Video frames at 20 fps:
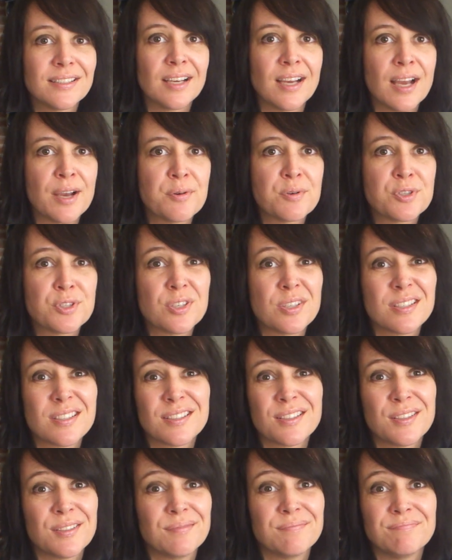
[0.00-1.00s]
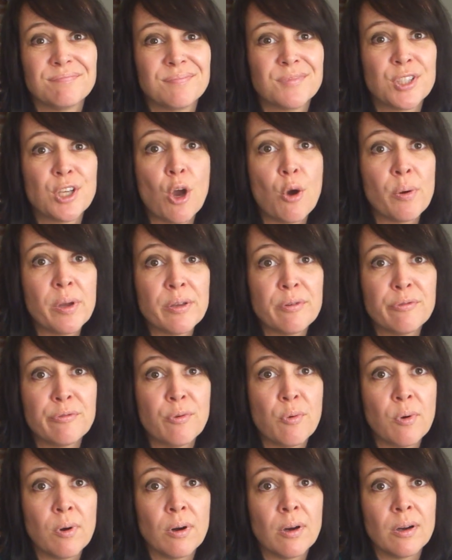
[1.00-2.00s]
I was just going
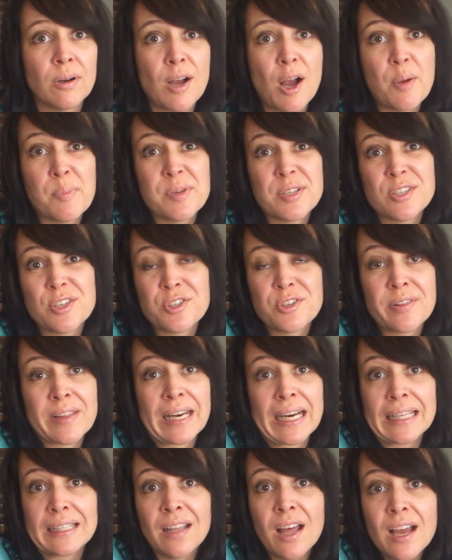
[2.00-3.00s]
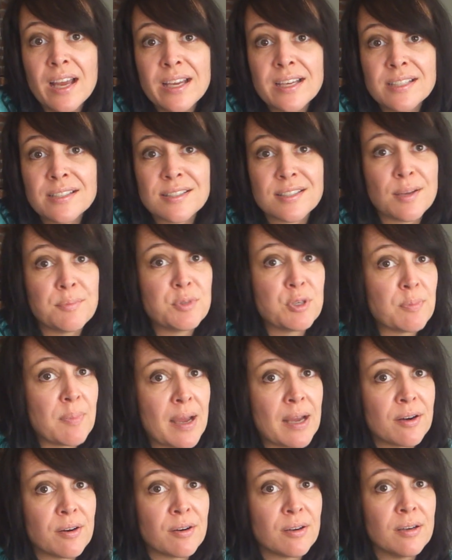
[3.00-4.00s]
for composition that I liked, subject
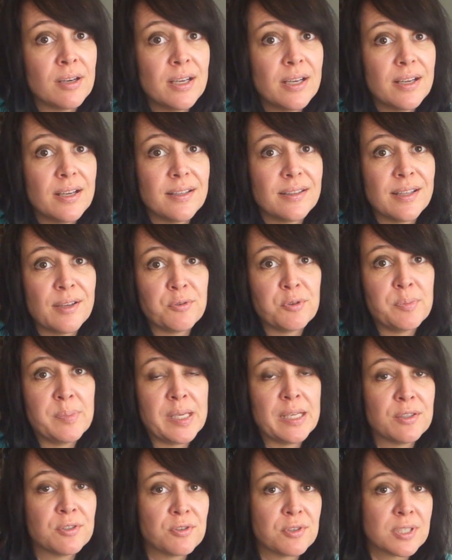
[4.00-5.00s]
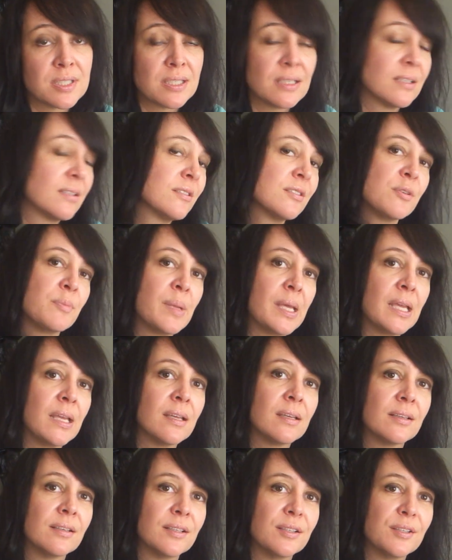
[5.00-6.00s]
matter that would be interesting to
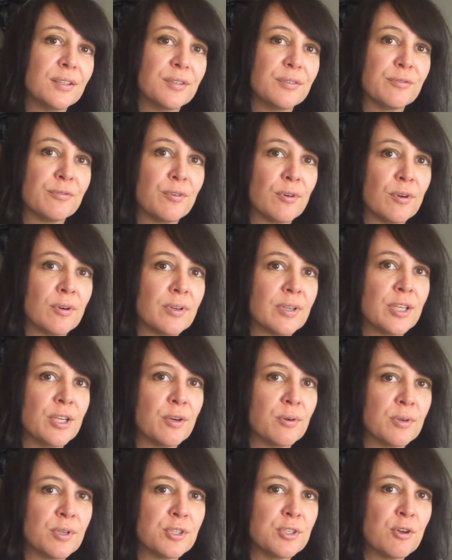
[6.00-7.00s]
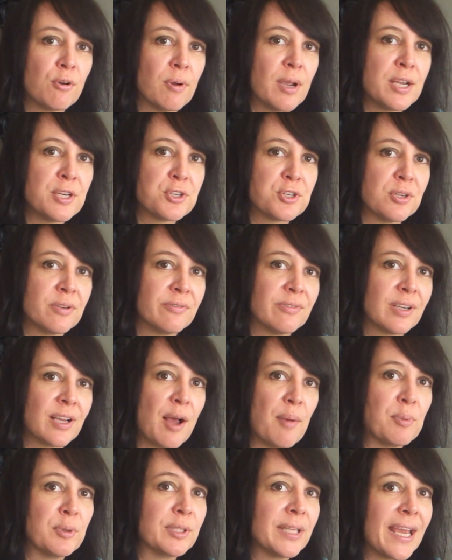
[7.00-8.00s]
me right. for you know a duration of a
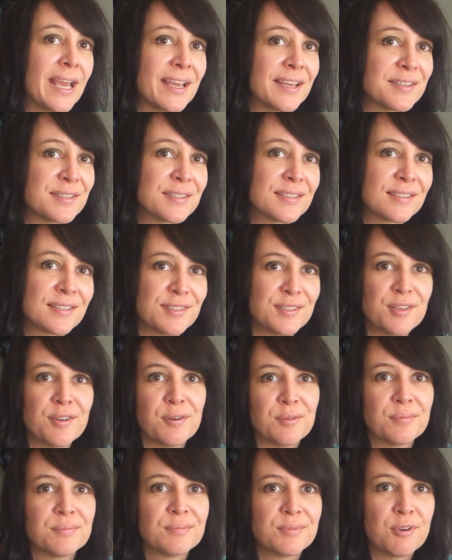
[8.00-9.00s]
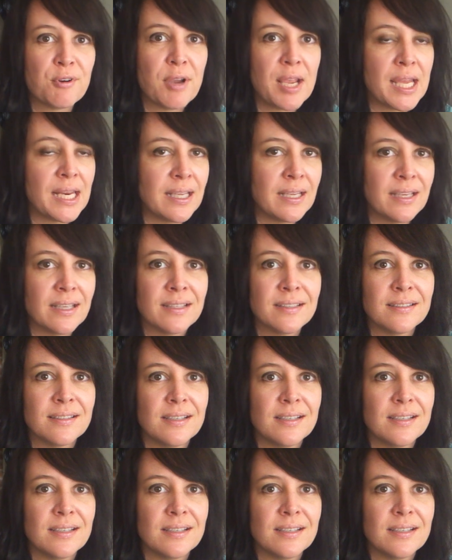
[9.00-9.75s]
couple days. You know, creating it.